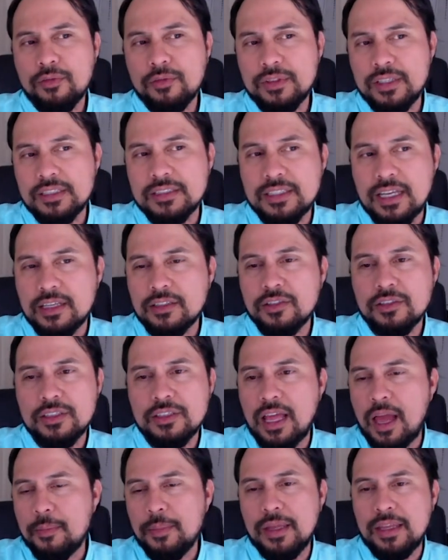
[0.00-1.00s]
This sector,
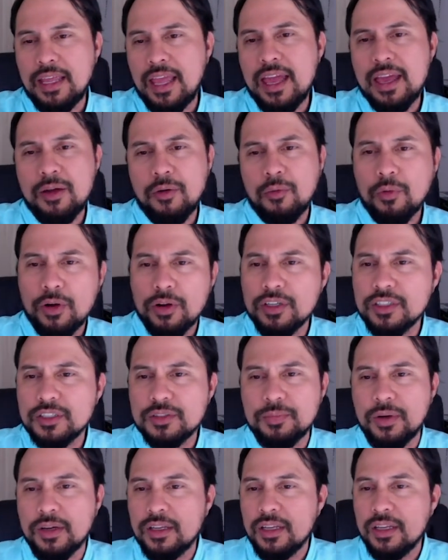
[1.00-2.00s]
I mean, yeah, it works,
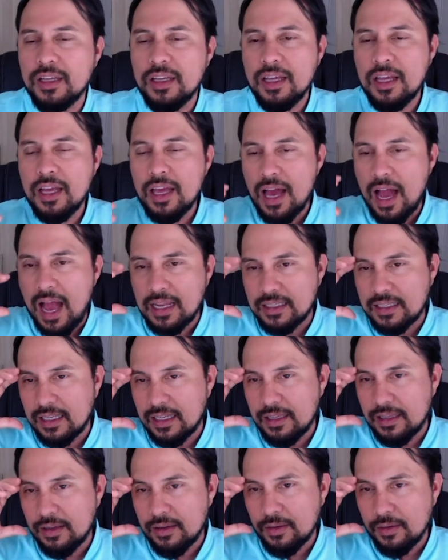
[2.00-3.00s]
but I
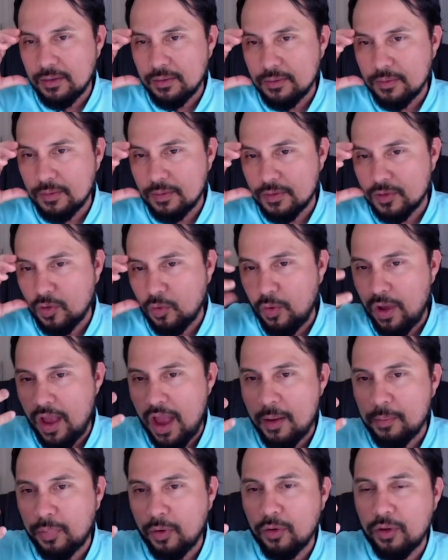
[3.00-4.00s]
the
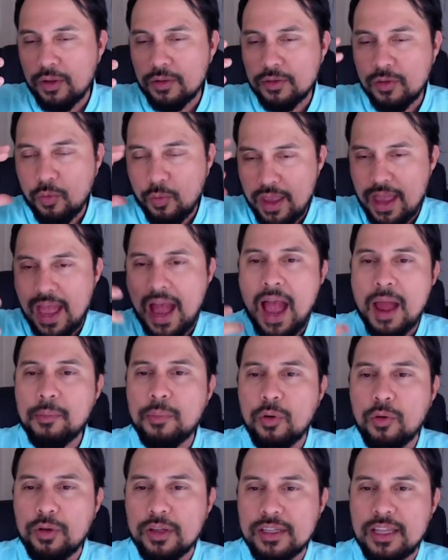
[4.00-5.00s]
way I
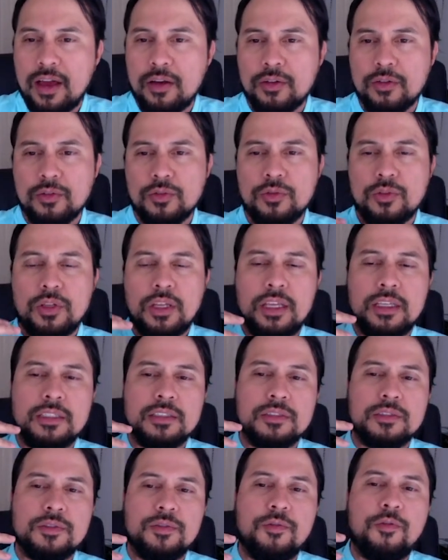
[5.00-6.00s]
broke it down
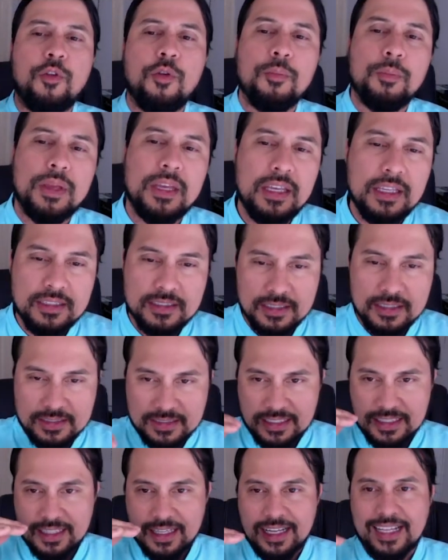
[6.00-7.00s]
is for me to see
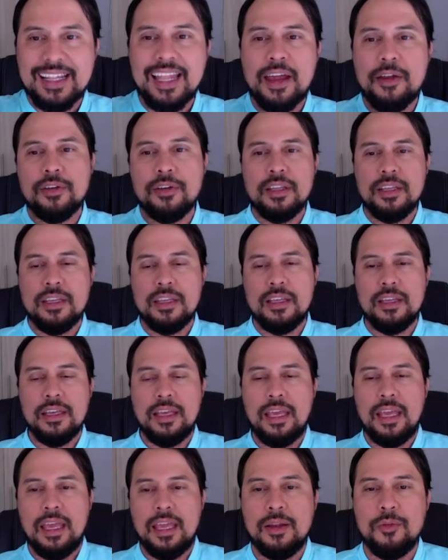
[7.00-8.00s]
the clarity
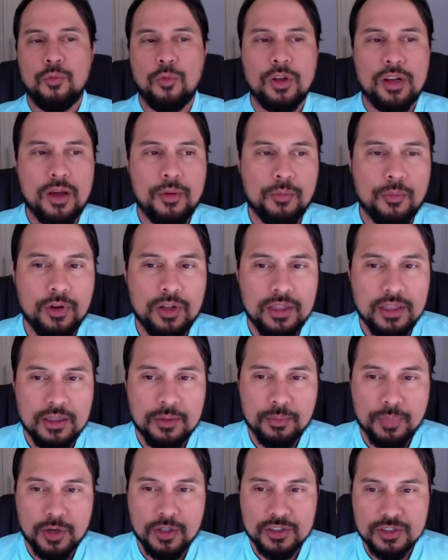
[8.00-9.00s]
in what I'm really
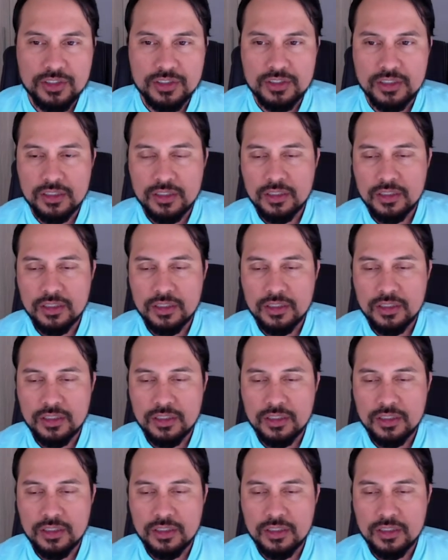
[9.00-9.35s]
purchasing.